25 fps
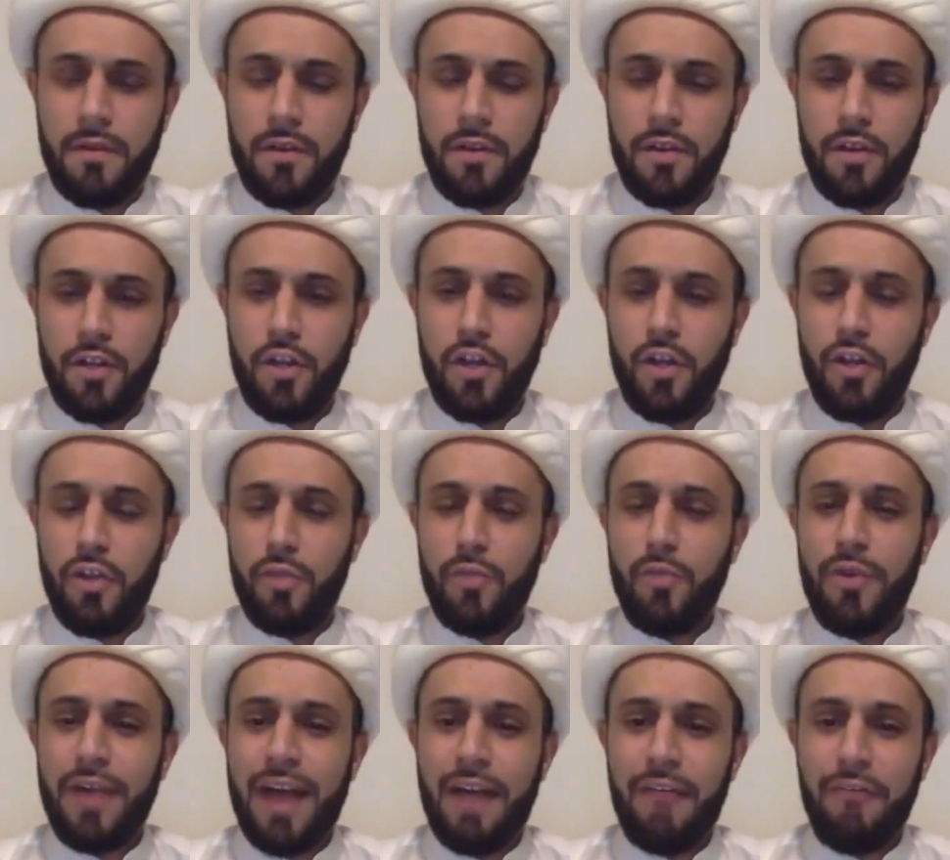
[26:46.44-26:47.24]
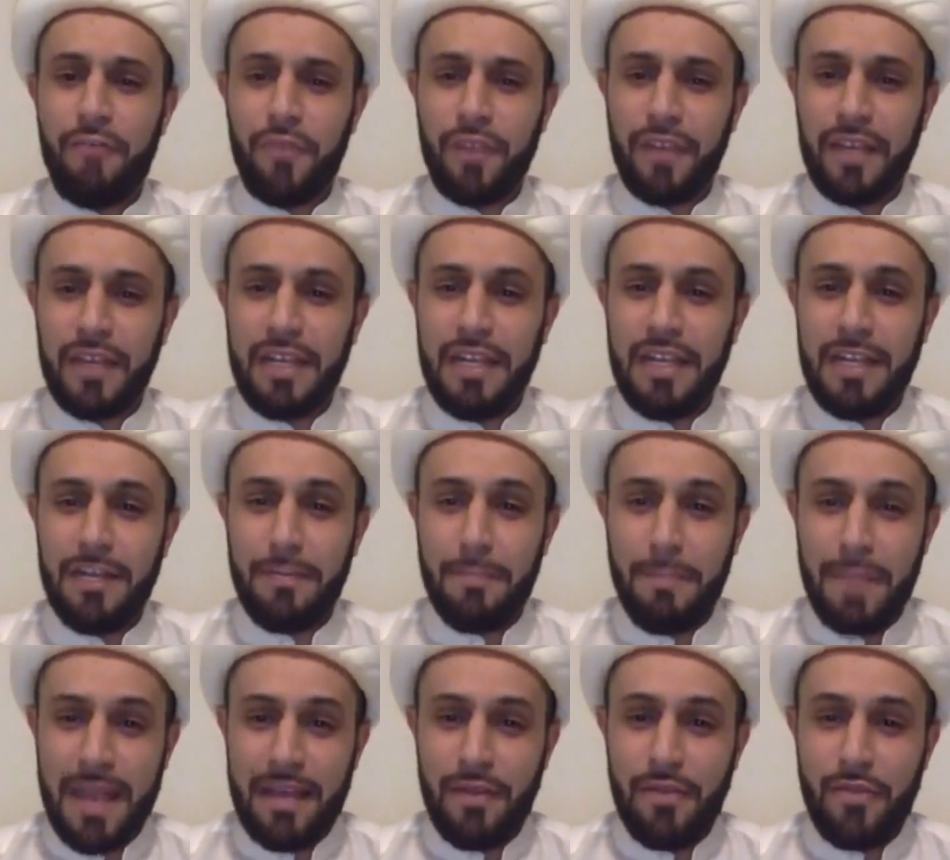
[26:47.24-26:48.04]
You know, the munafiqeen
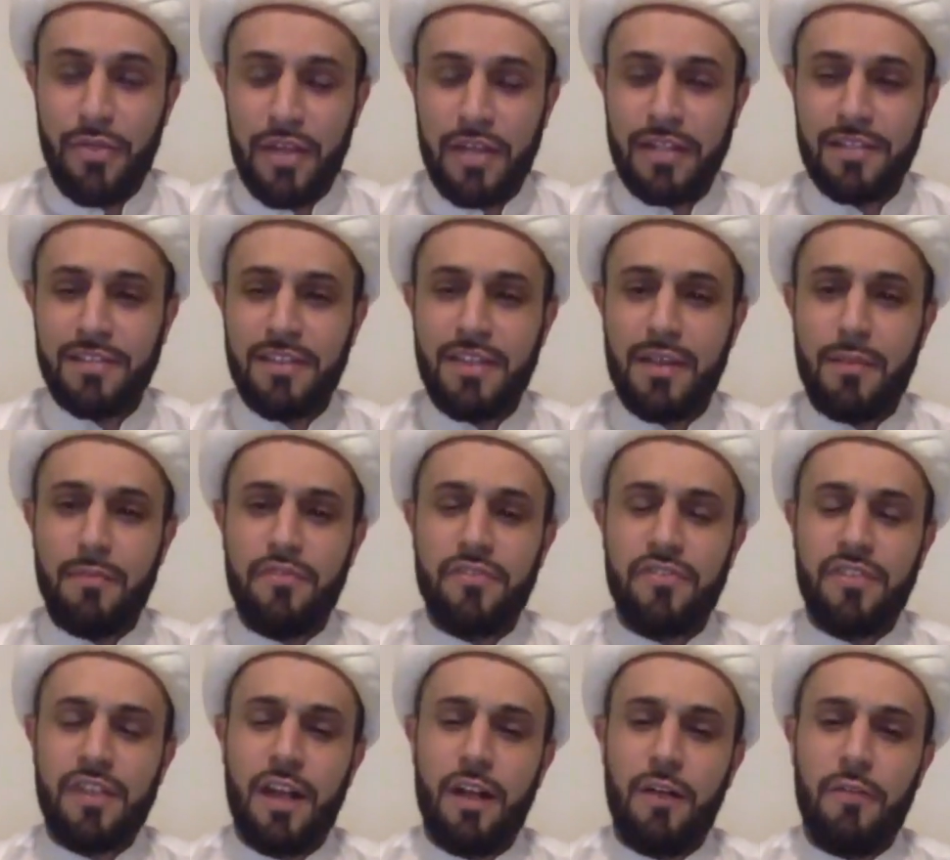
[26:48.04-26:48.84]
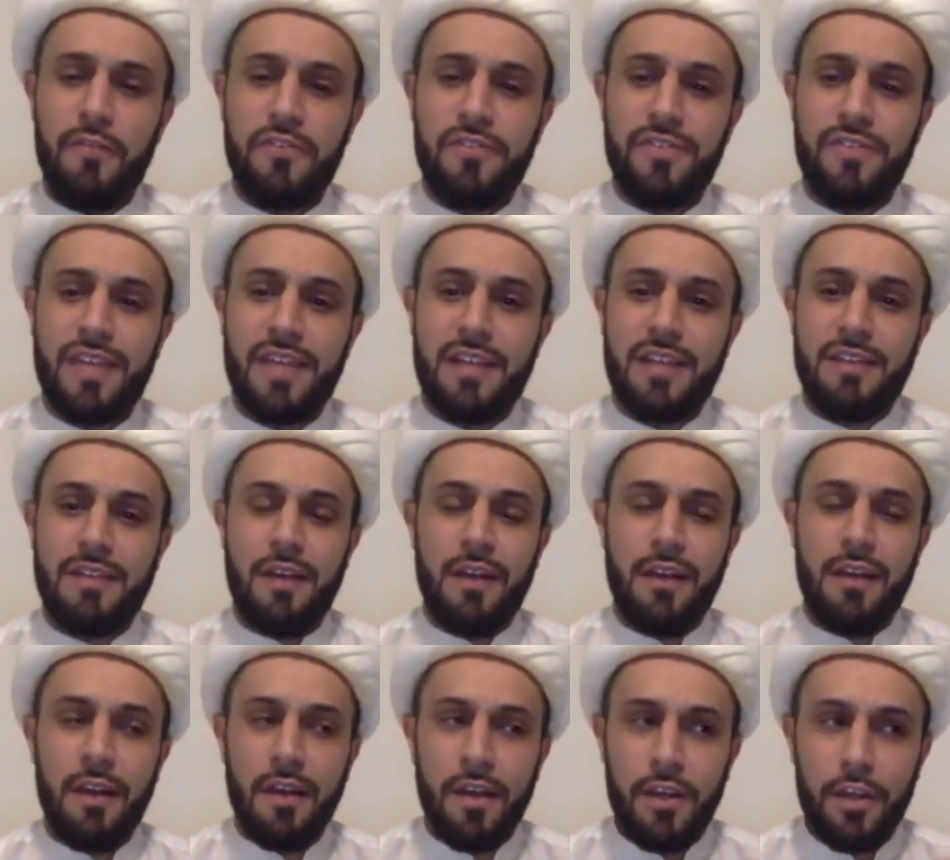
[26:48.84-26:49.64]
may think to themselves that,
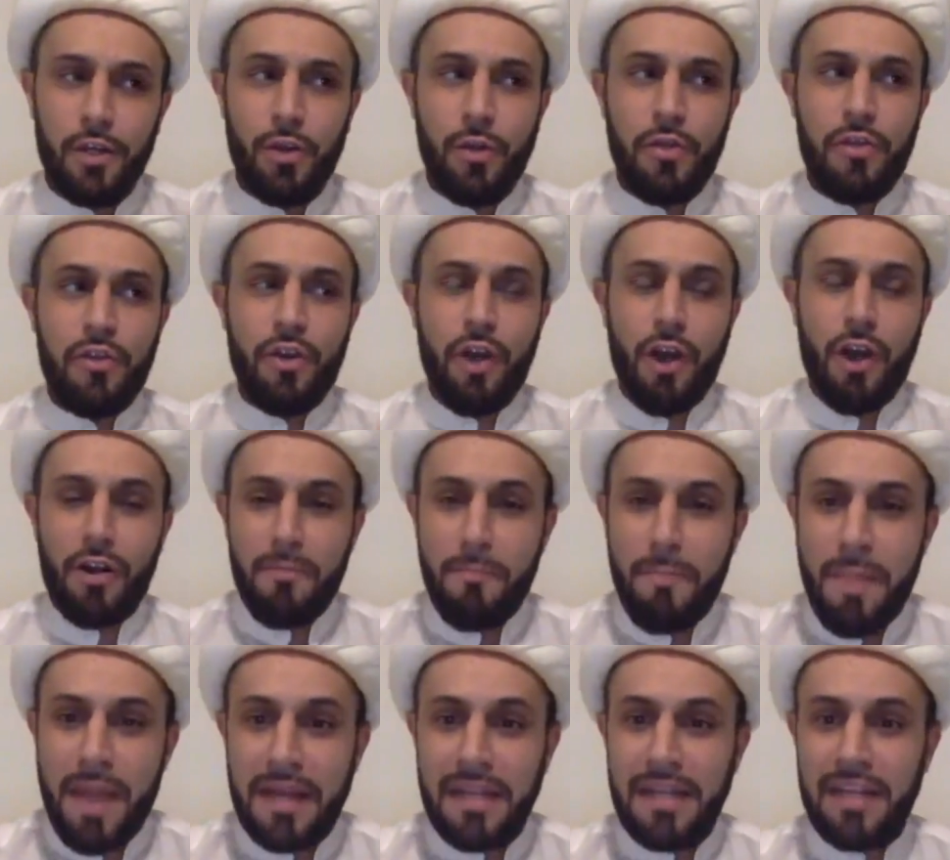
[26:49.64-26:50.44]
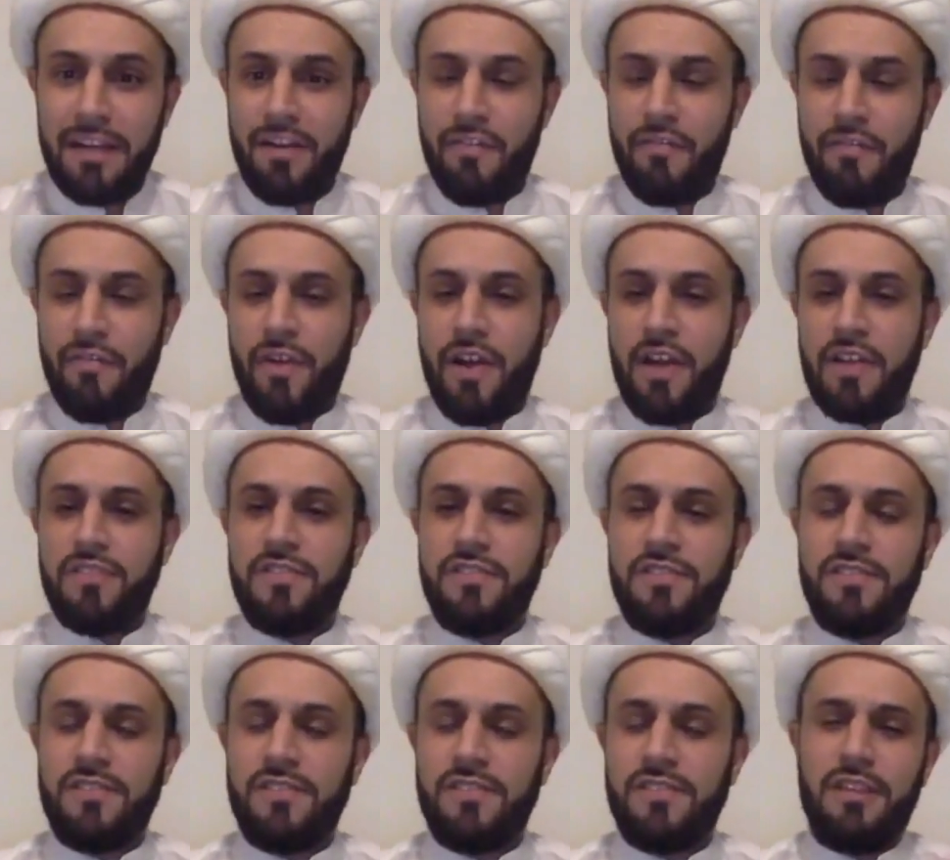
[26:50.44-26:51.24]
you know, there are many of
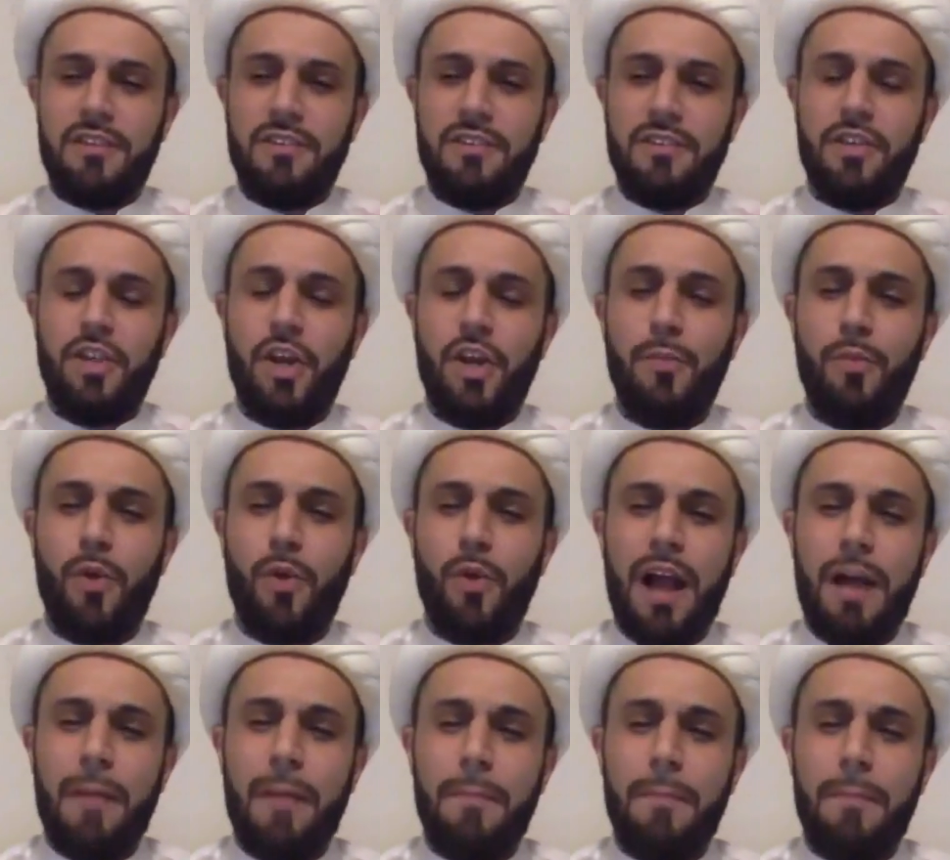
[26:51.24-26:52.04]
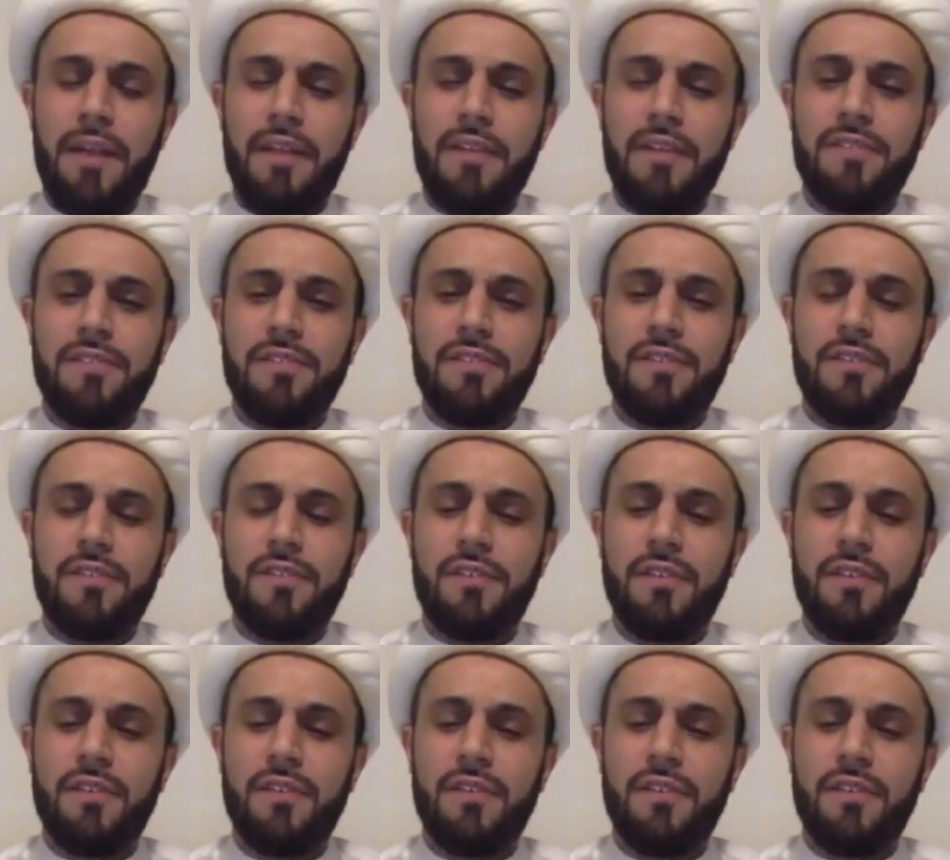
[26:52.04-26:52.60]
us, and, you know, Muhammad